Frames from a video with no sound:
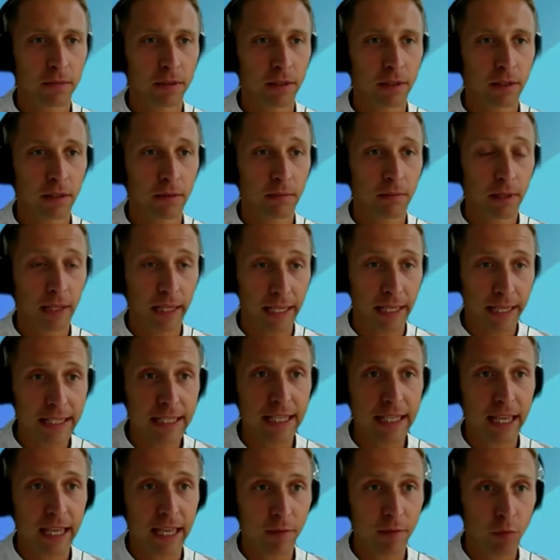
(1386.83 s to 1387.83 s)

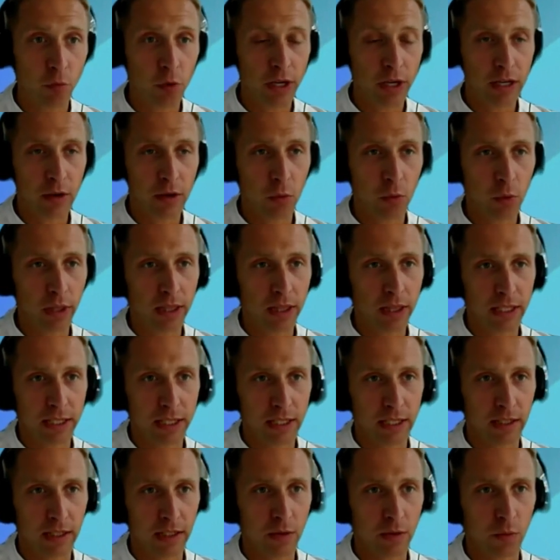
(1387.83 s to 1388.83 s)
landscape we are witnessing